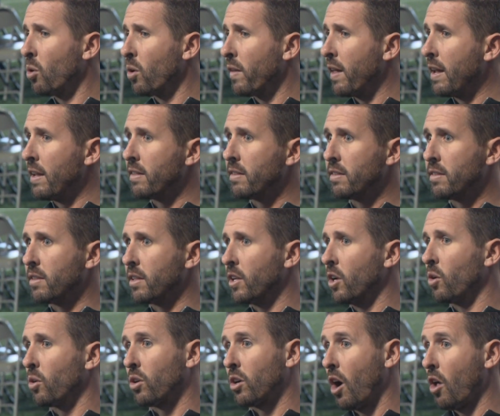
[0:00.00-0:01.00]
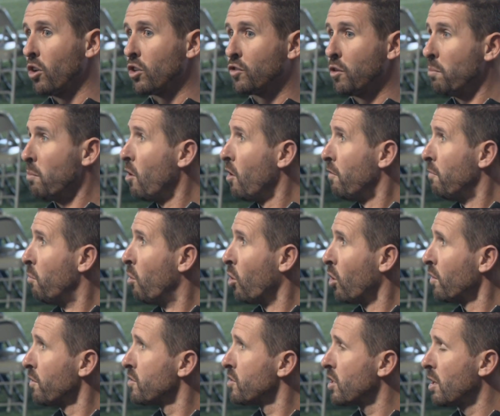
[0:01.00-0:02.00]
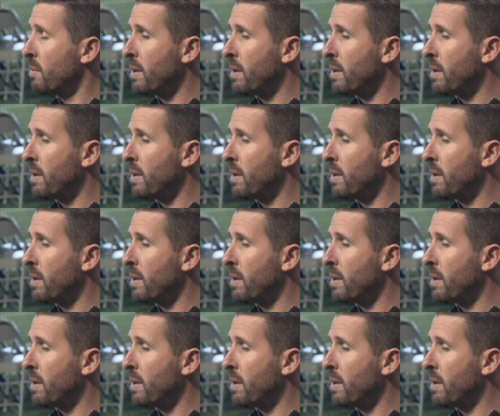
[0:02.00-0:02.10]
more that, you know, college football morphs.